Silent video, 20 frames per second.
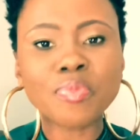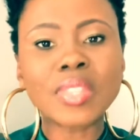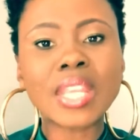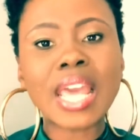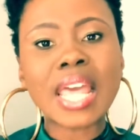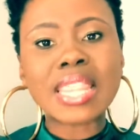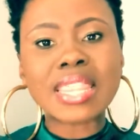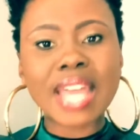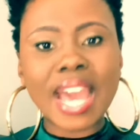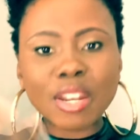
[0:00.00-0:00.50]

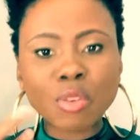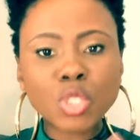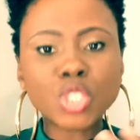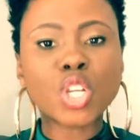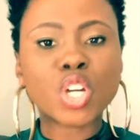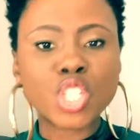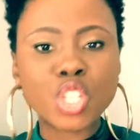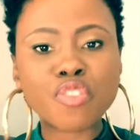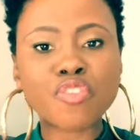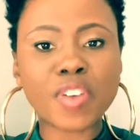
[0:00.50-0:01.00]
That will
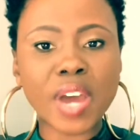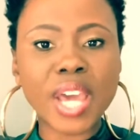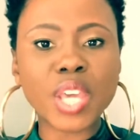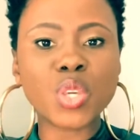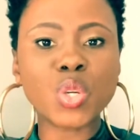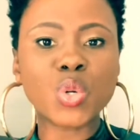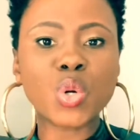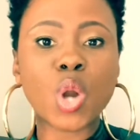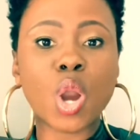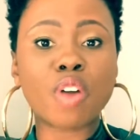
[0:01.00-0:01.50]
notify
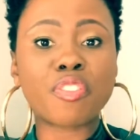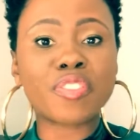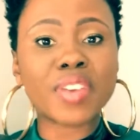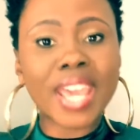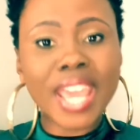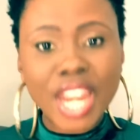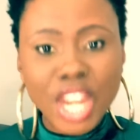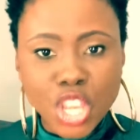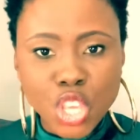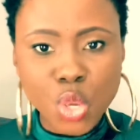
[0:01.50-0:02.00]
you of
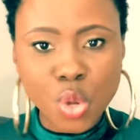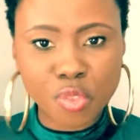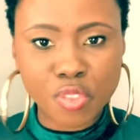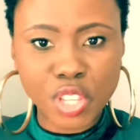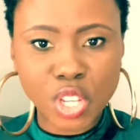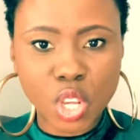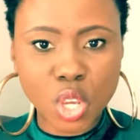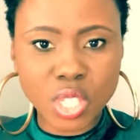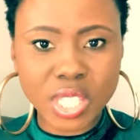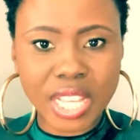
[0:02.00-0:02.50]
any new
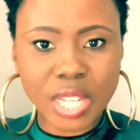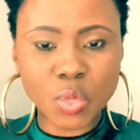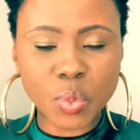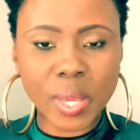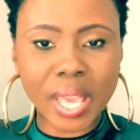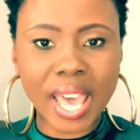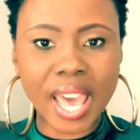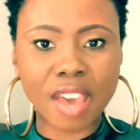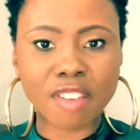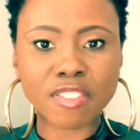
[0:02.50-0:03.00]
videos that we
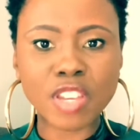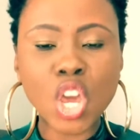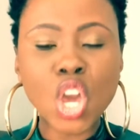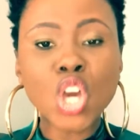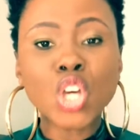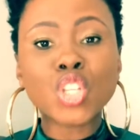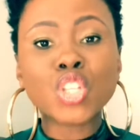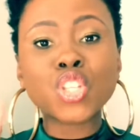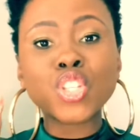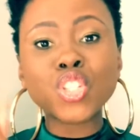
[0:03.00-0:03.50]
have.
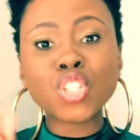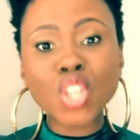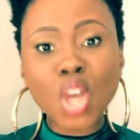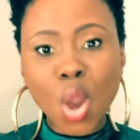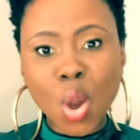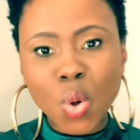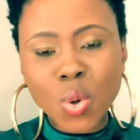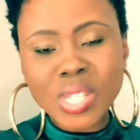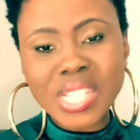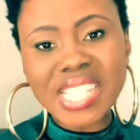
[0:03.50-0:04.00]

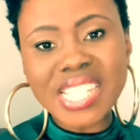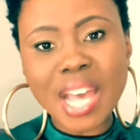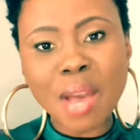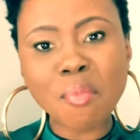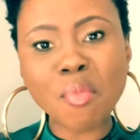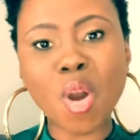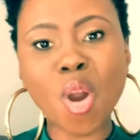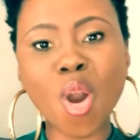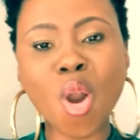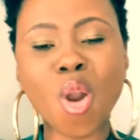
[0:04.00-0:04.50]
So some
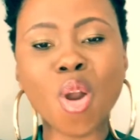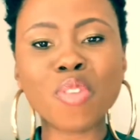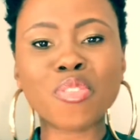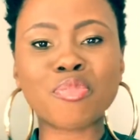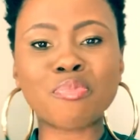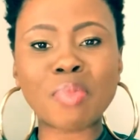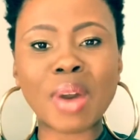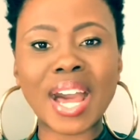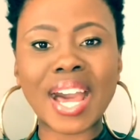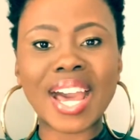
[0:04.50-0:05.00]
of
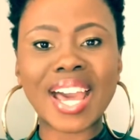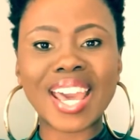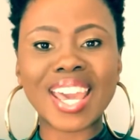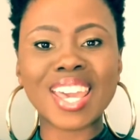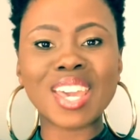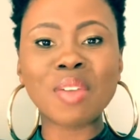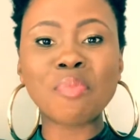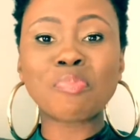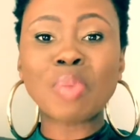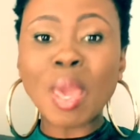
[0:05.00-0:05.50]
my
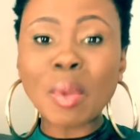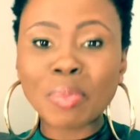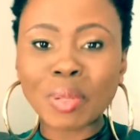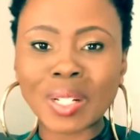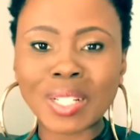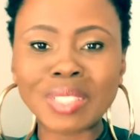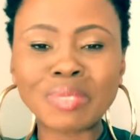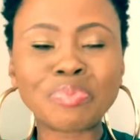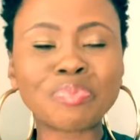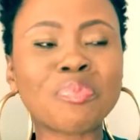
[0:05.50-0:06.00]

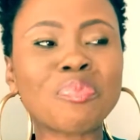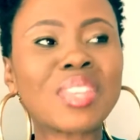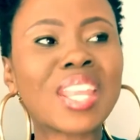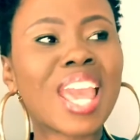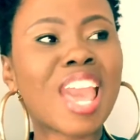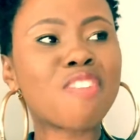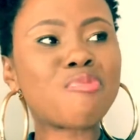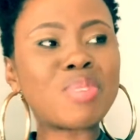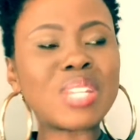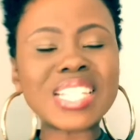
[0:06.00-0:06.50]
people
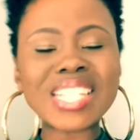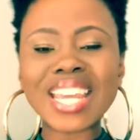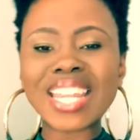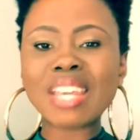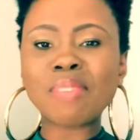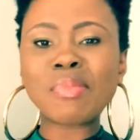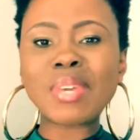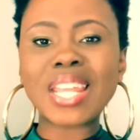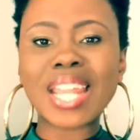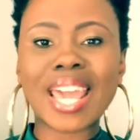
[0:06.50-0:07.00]
have been telling
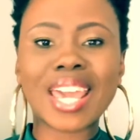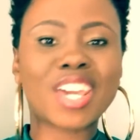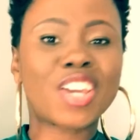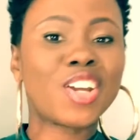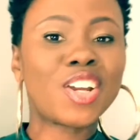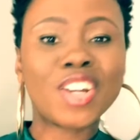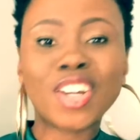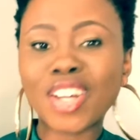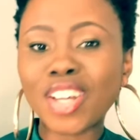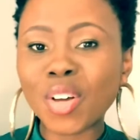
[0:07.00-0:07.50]
me like,
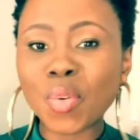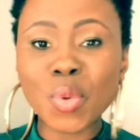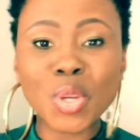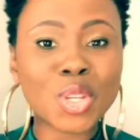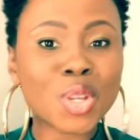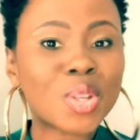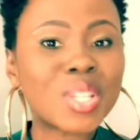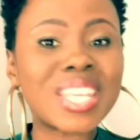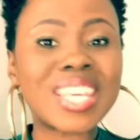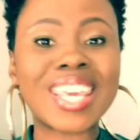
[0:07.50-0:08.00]
girl, we
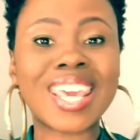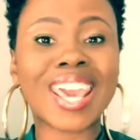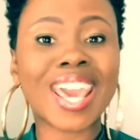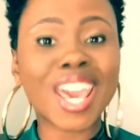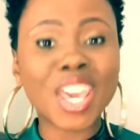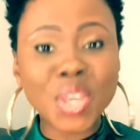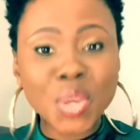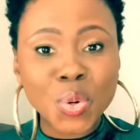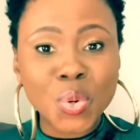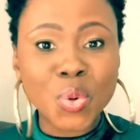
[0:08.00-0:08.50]
don't hear
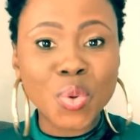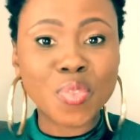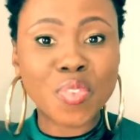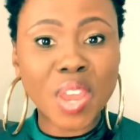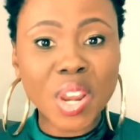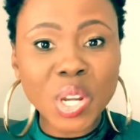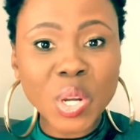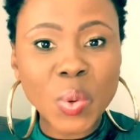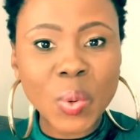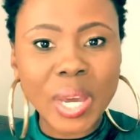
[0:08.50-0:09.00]
you
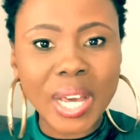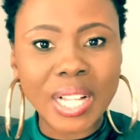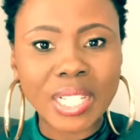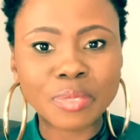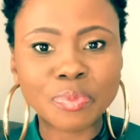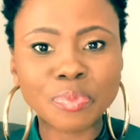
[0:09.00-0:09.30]
very well.